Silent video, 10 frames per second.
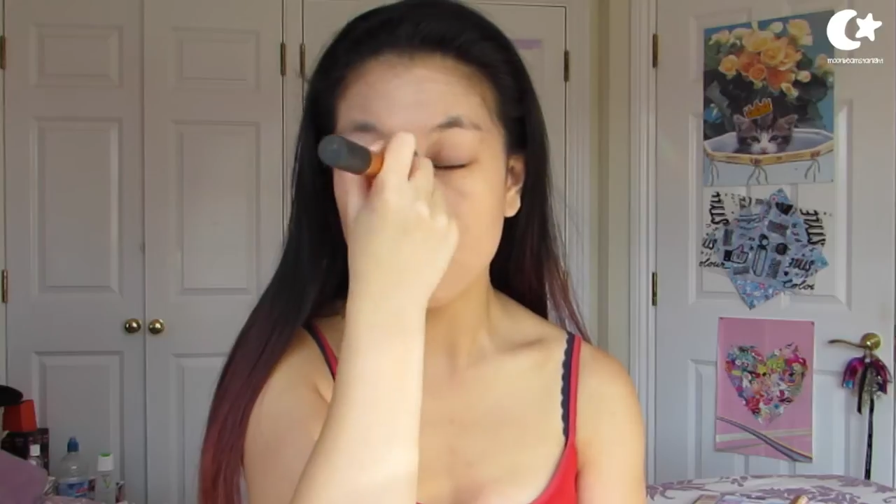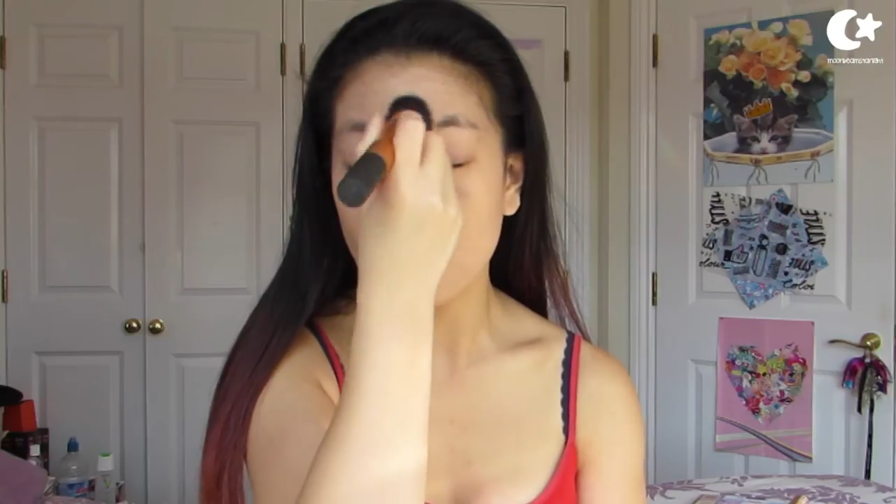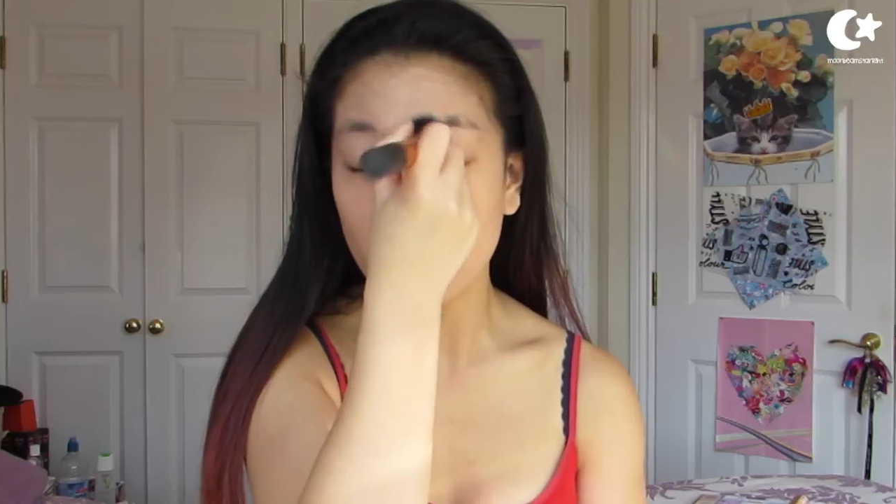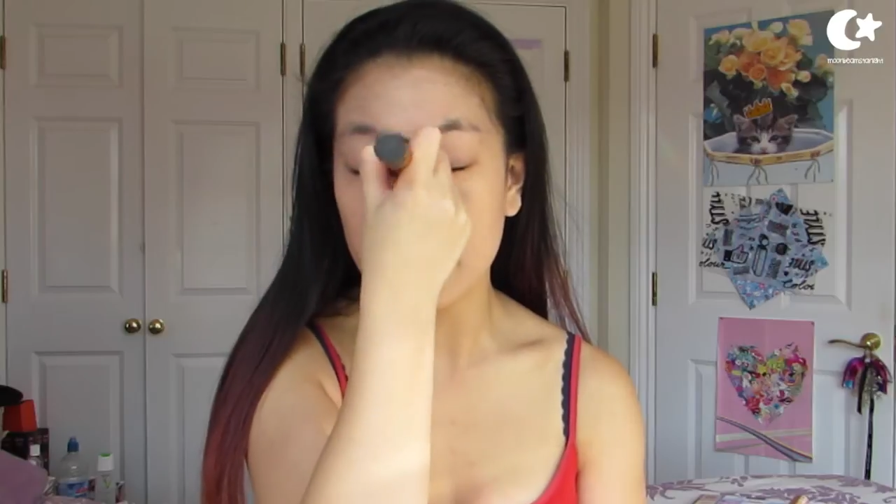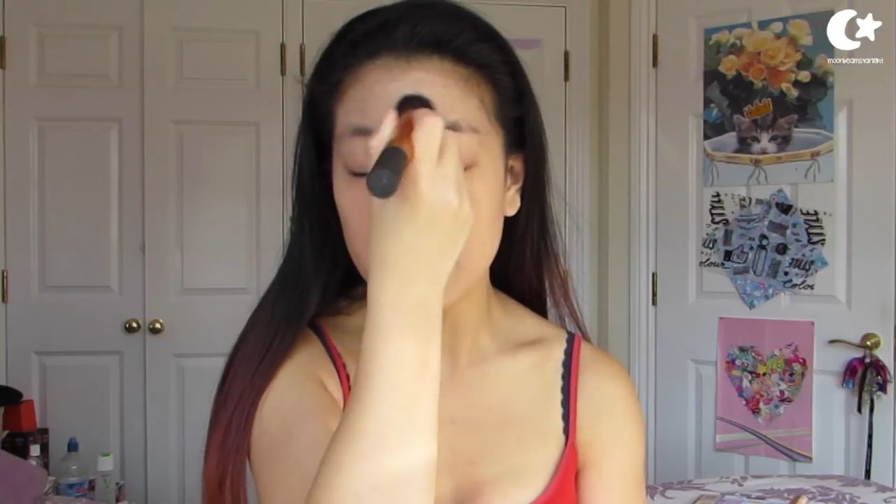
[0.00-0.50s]

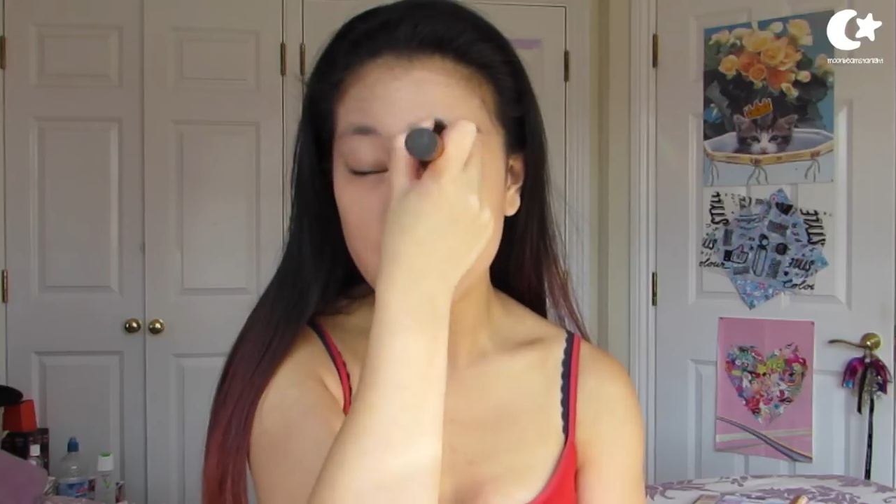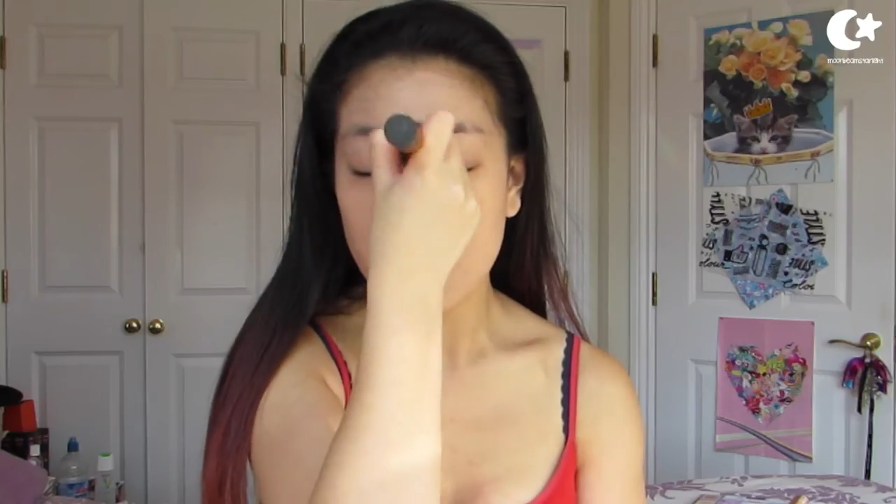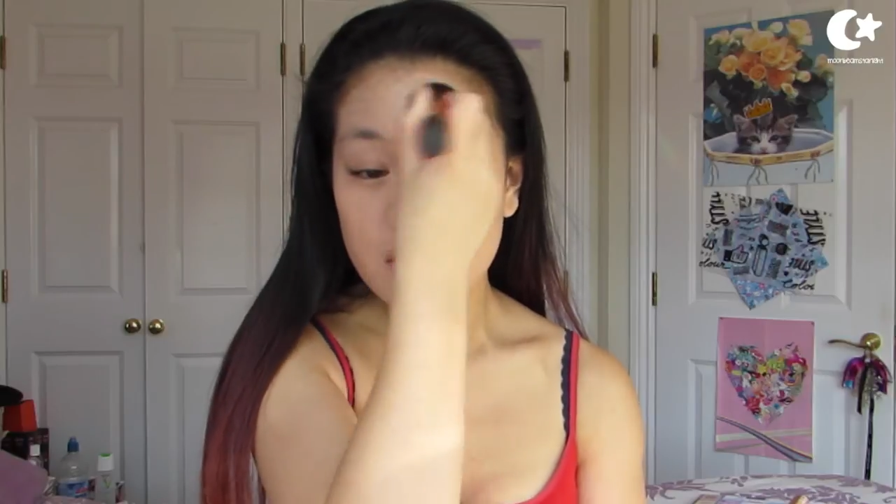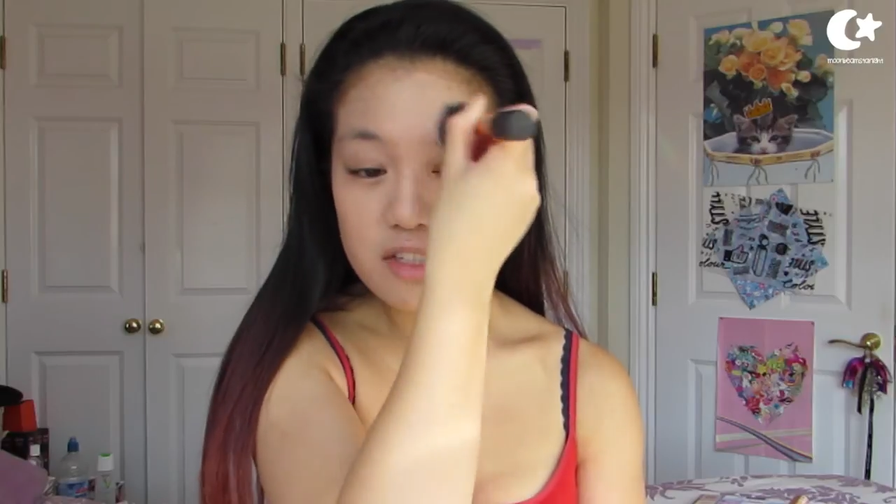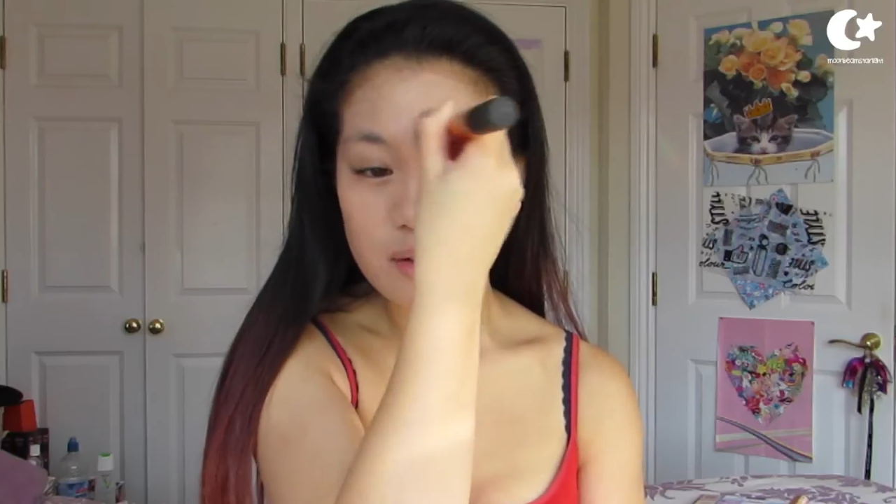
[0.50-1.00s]
forming.
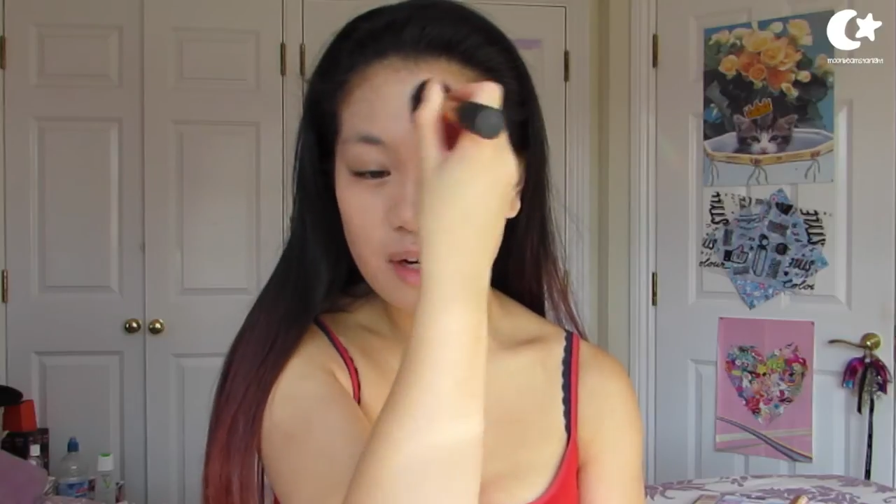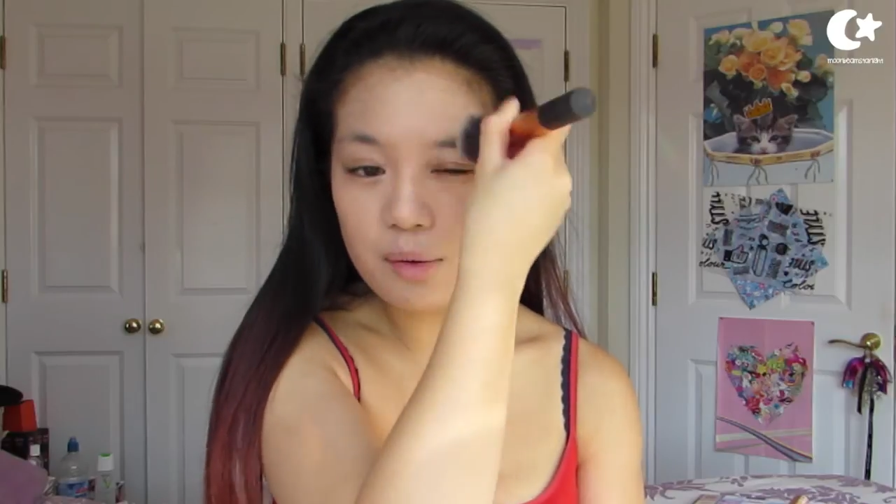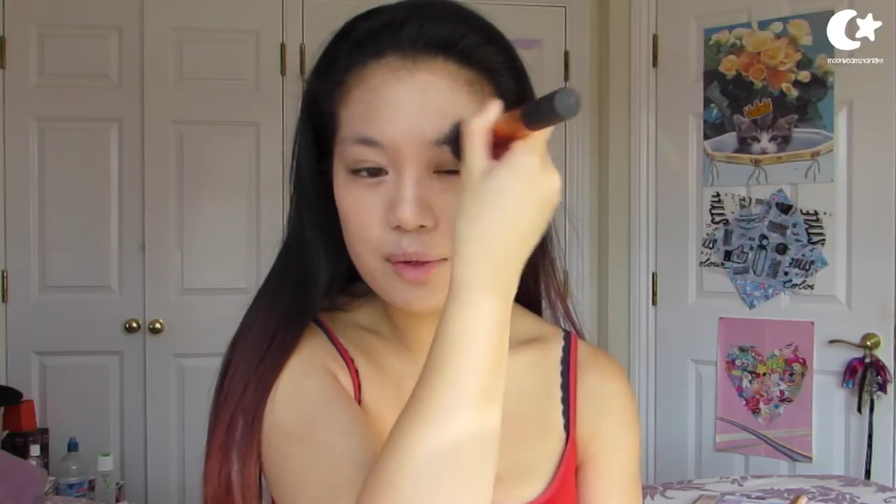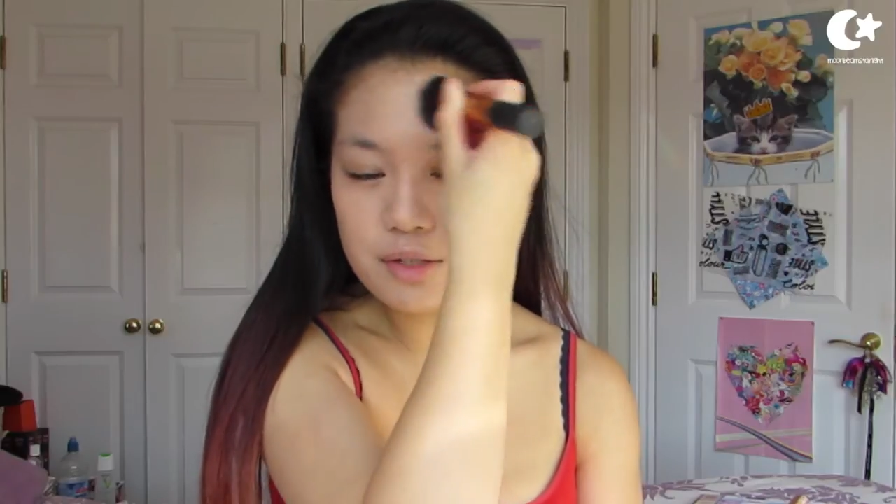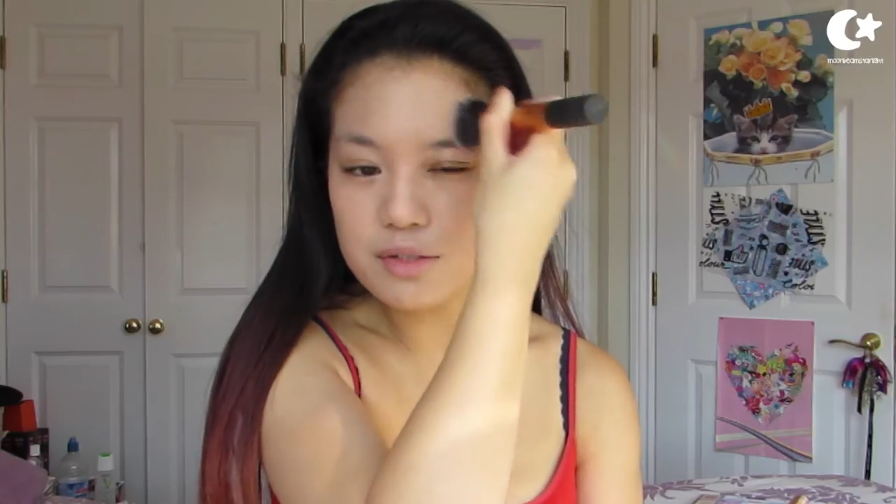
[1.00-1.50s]
So
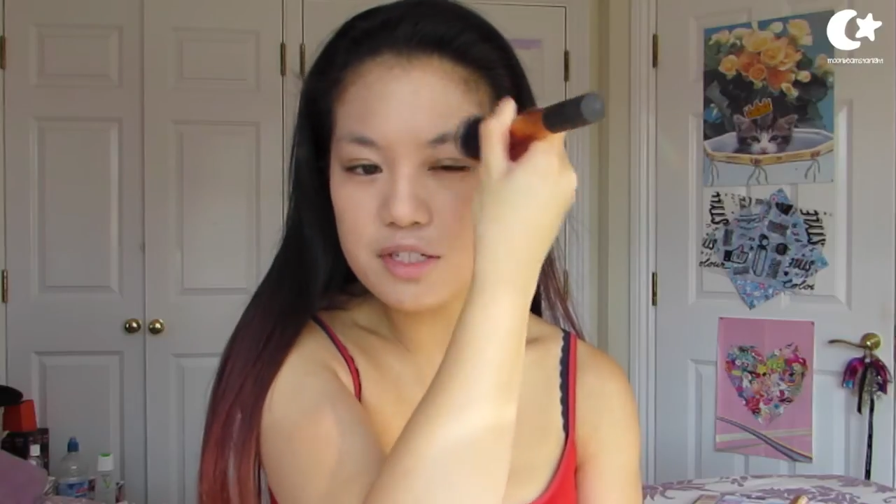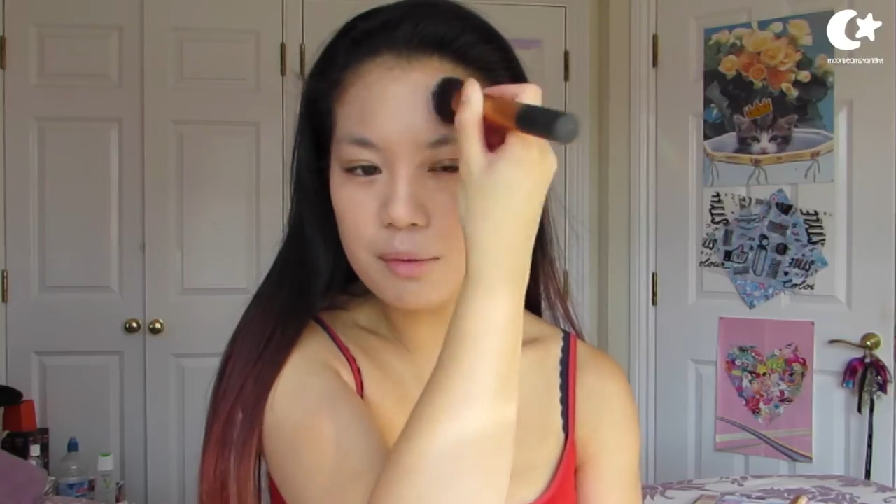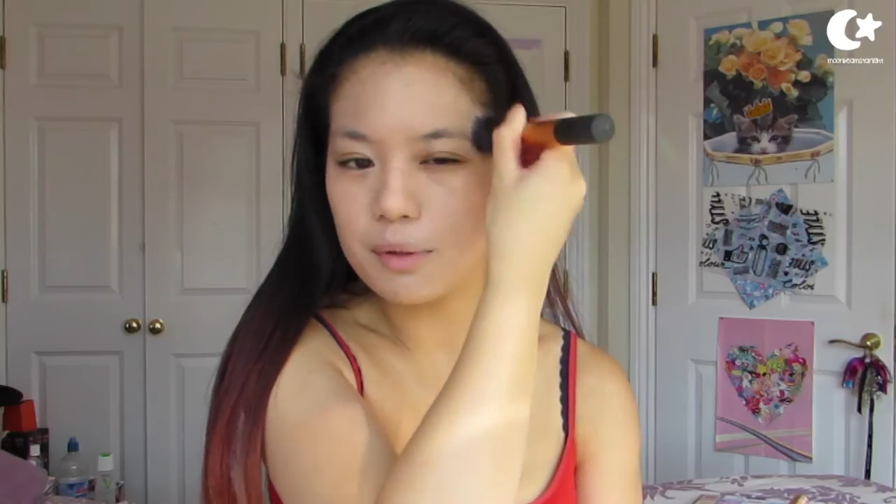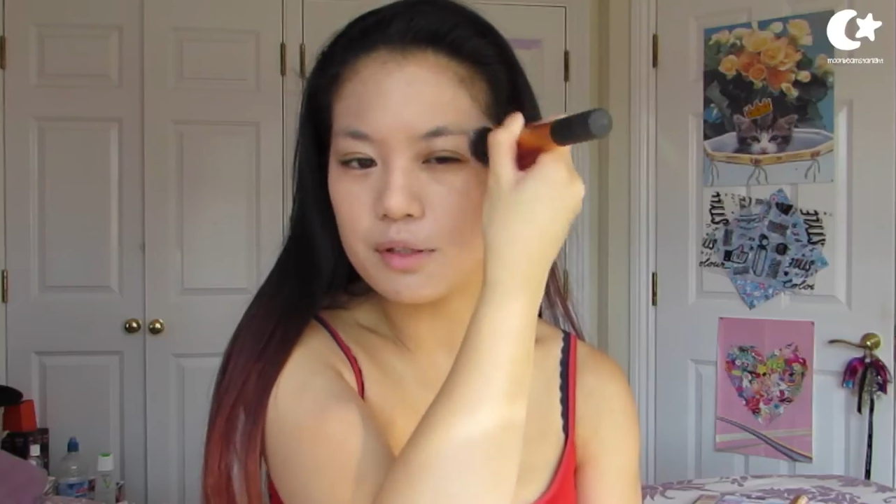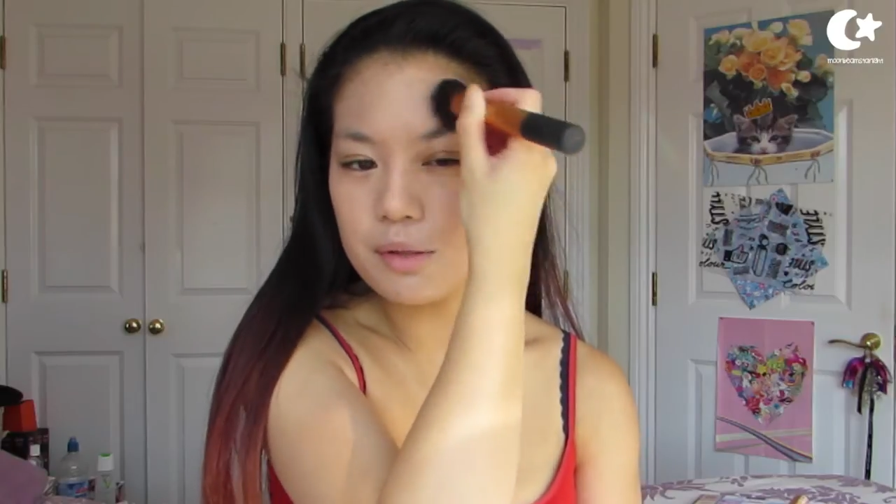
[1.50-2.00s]
like when you stipple,